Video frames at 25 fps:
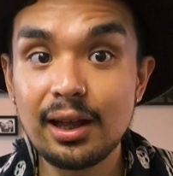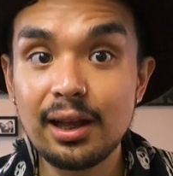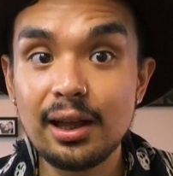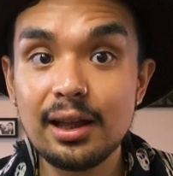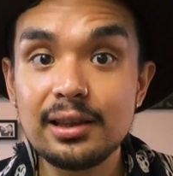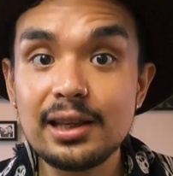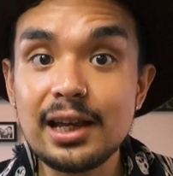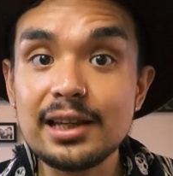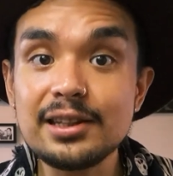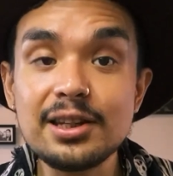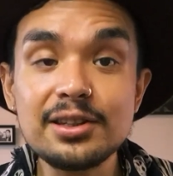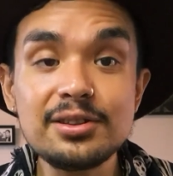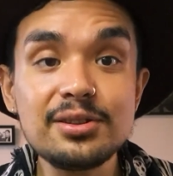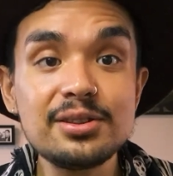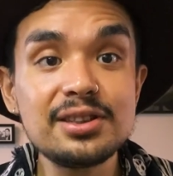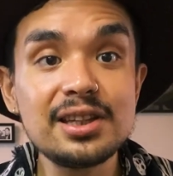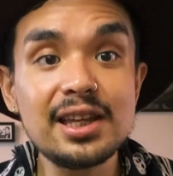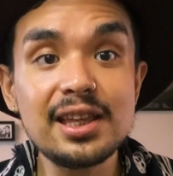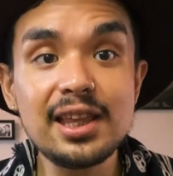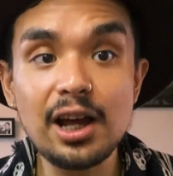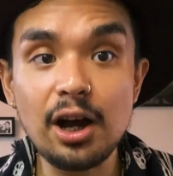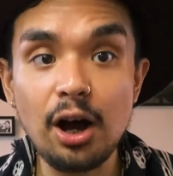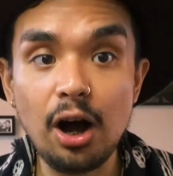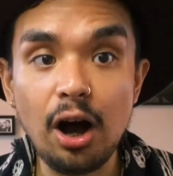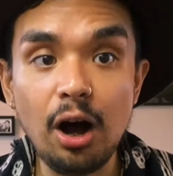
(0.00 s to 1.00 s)
That's not to say
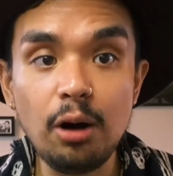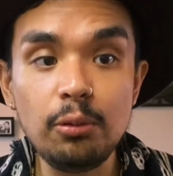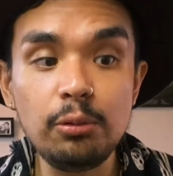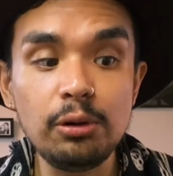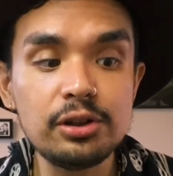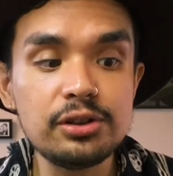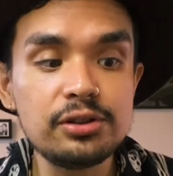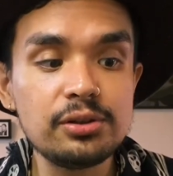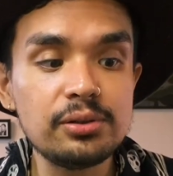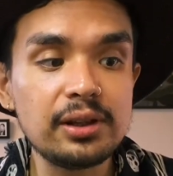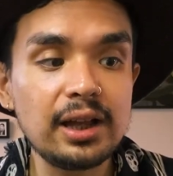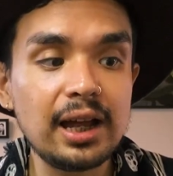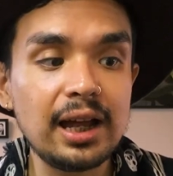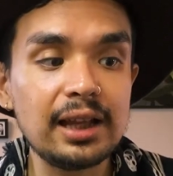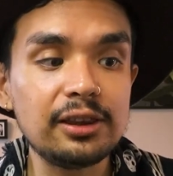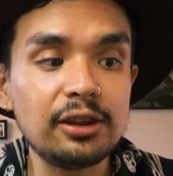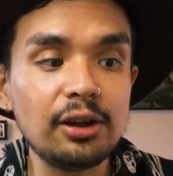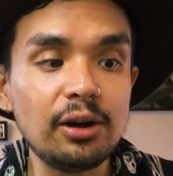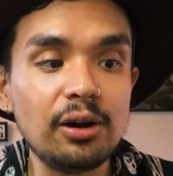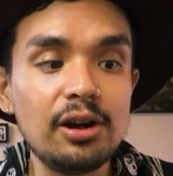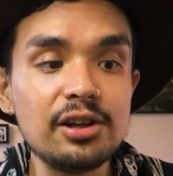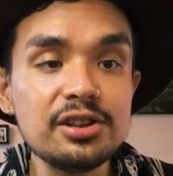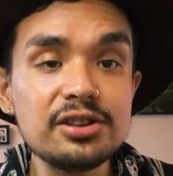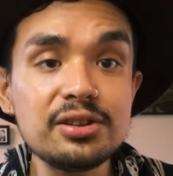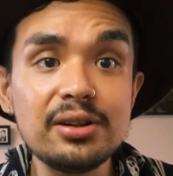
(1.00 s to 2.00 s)
they all will do that. They're
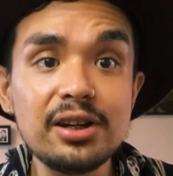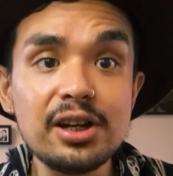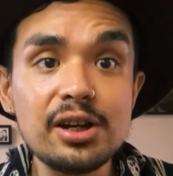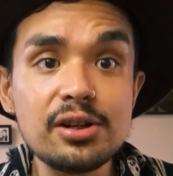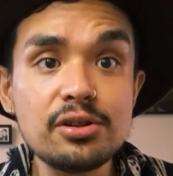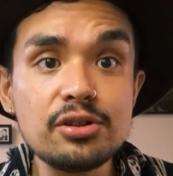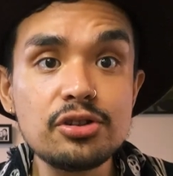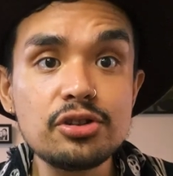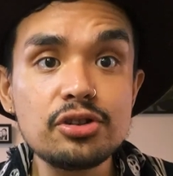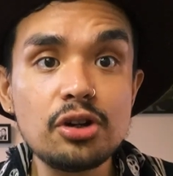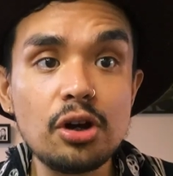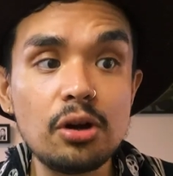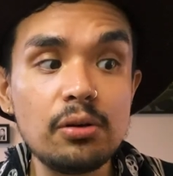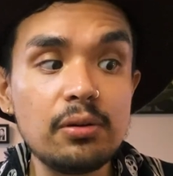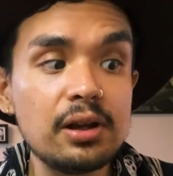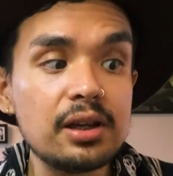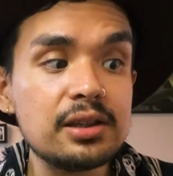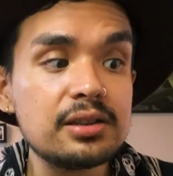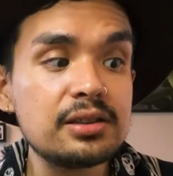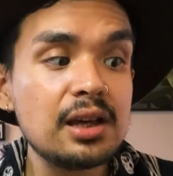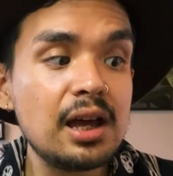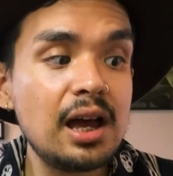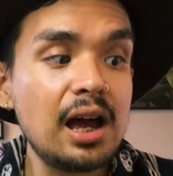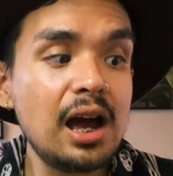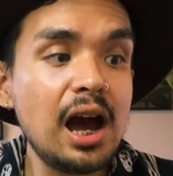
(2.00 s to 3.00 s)
also here to show
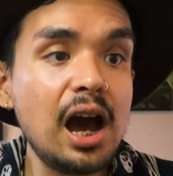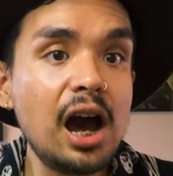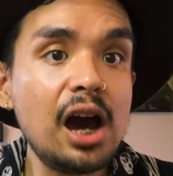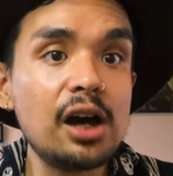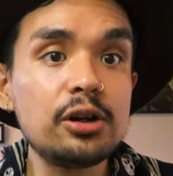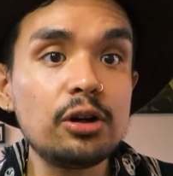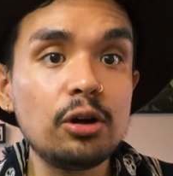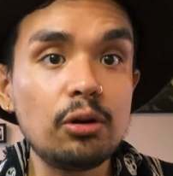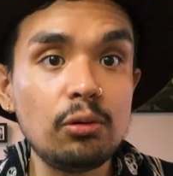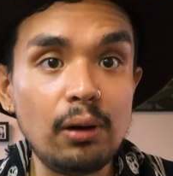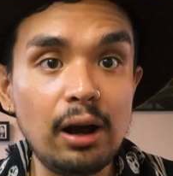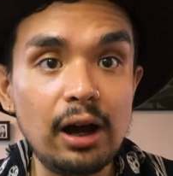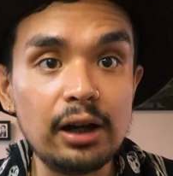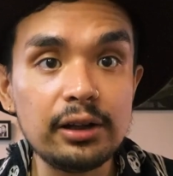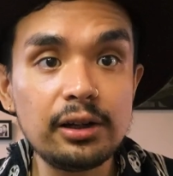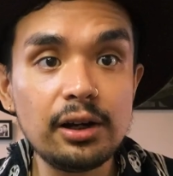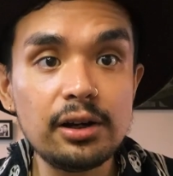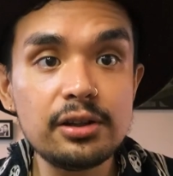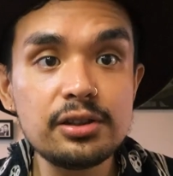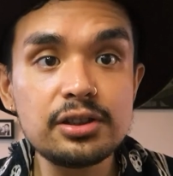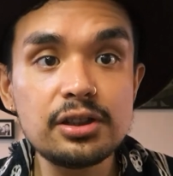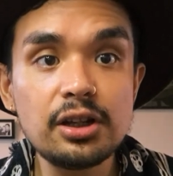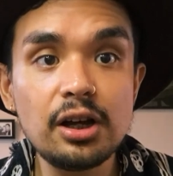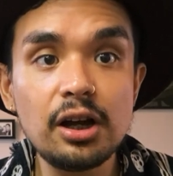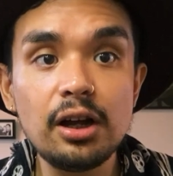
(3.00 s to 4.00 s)
us how to ground
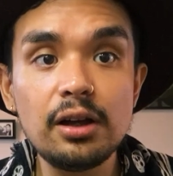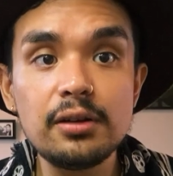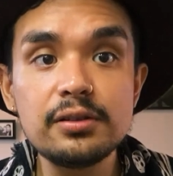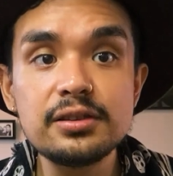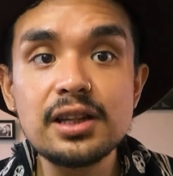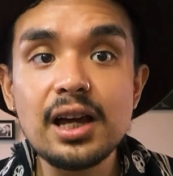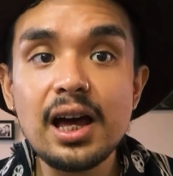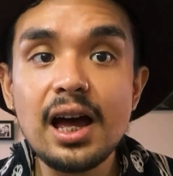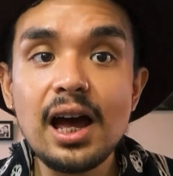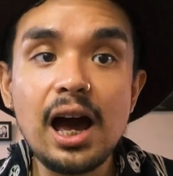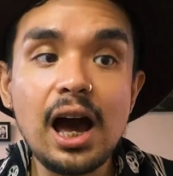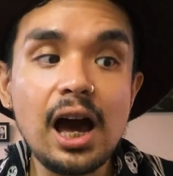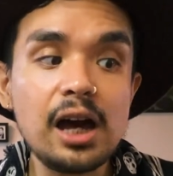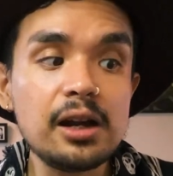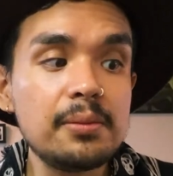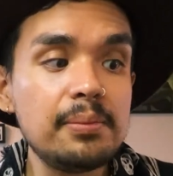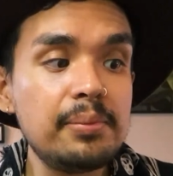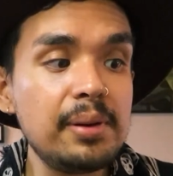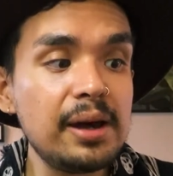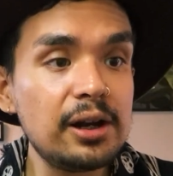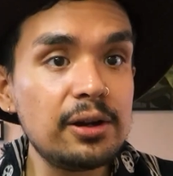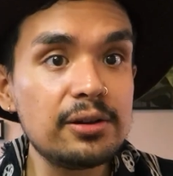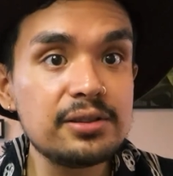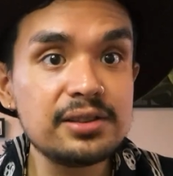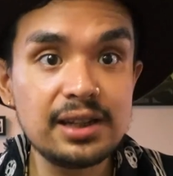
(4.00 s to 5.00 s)
ourselves, how to
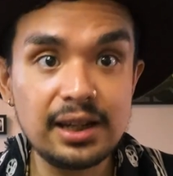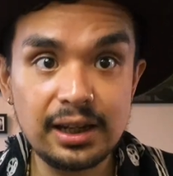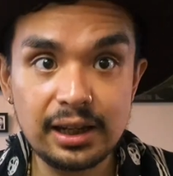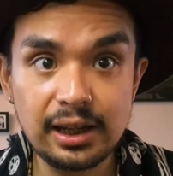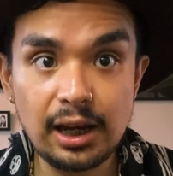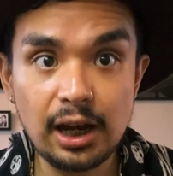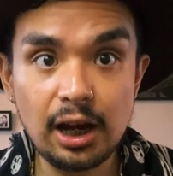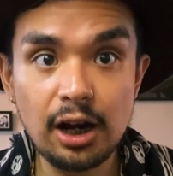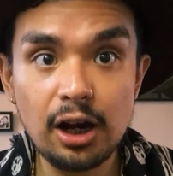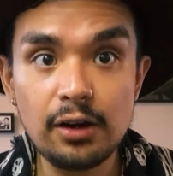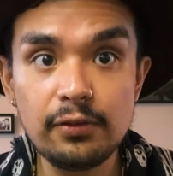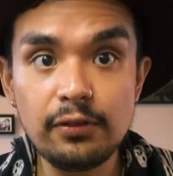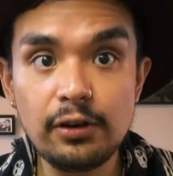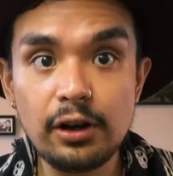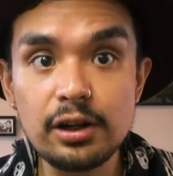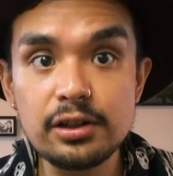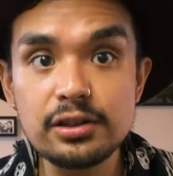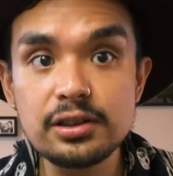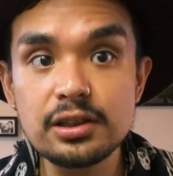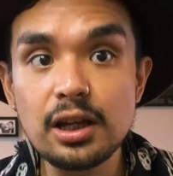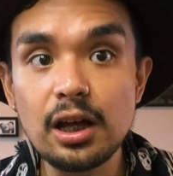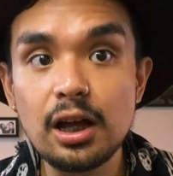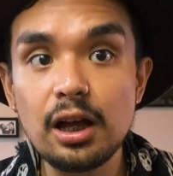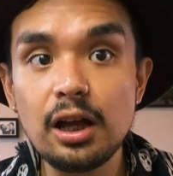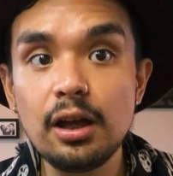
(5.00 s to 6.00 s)
better take care of
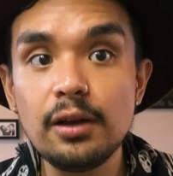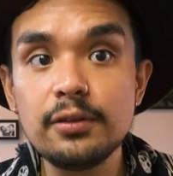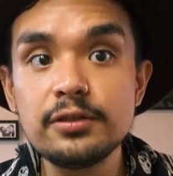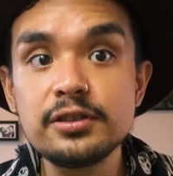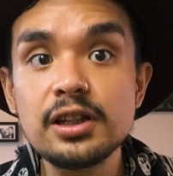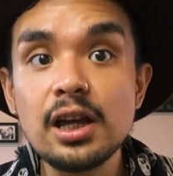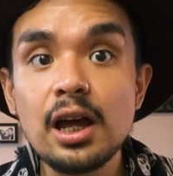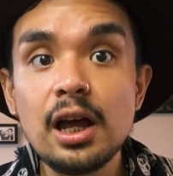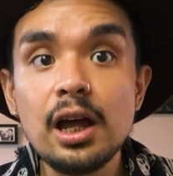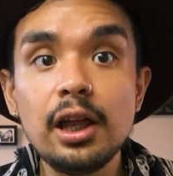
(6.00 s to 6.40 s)
ourselves.